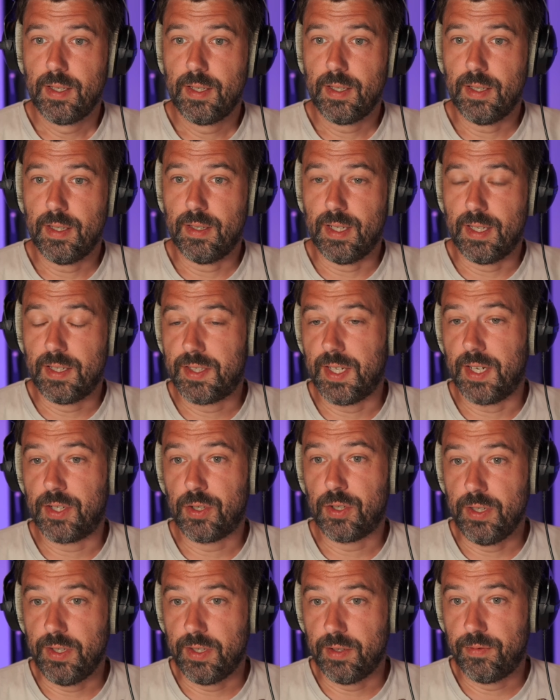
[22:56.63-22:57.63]
that is
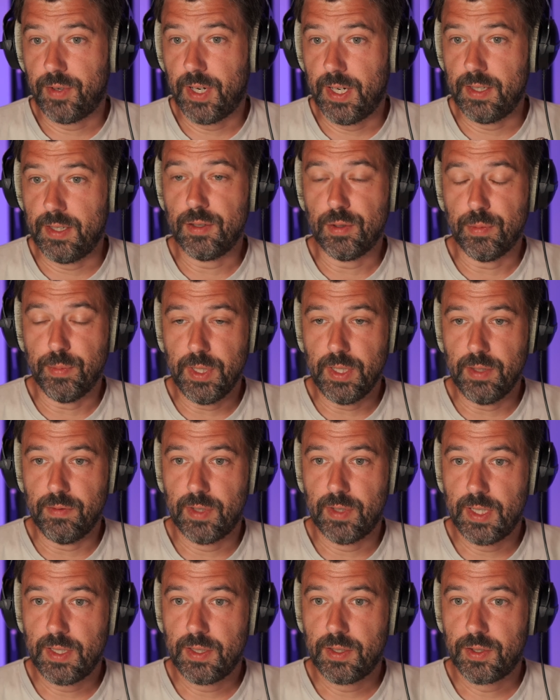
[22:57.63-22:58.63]
actually the final domain,
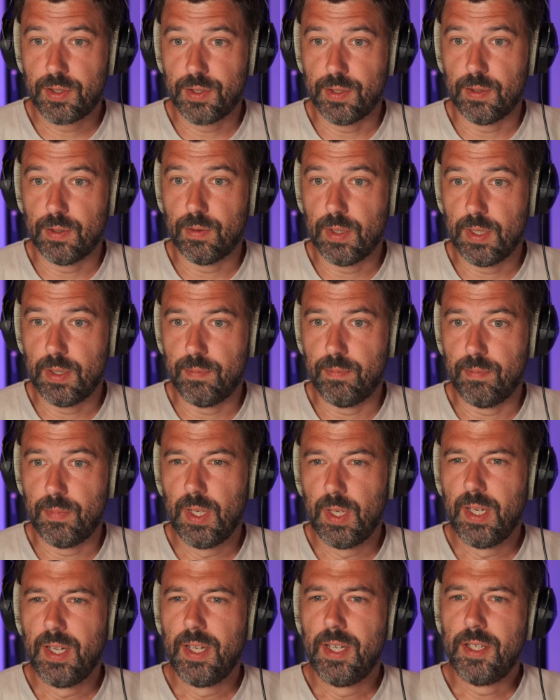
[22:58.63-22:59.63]
right? So
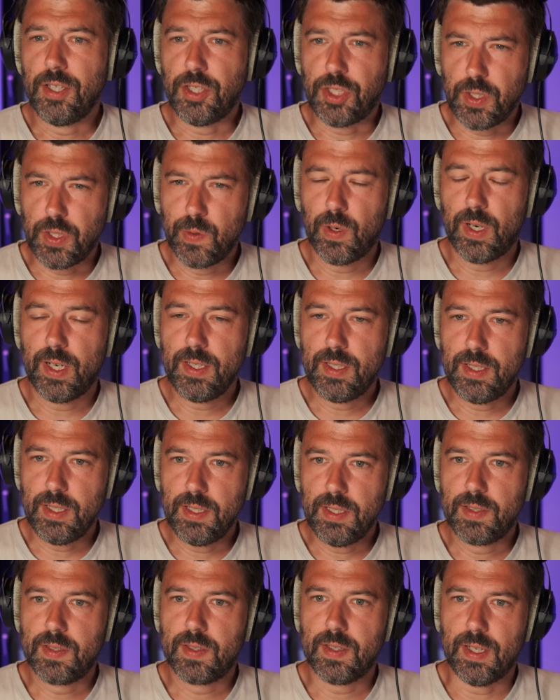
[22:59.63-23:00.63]

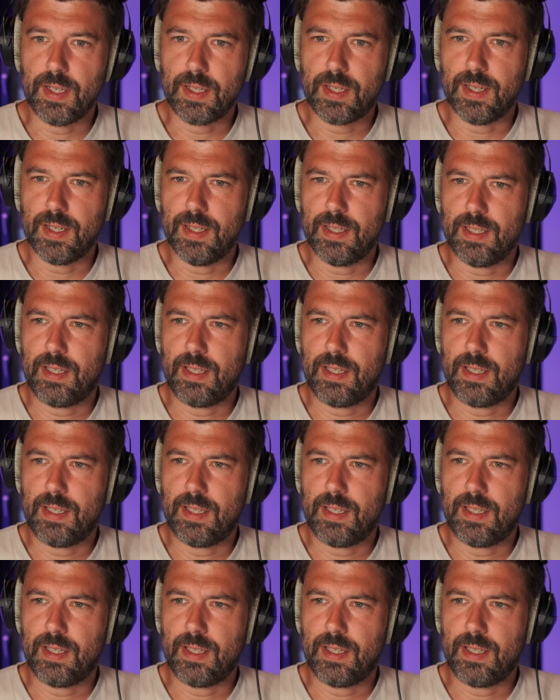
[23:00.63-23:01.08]
GUIDs, like, I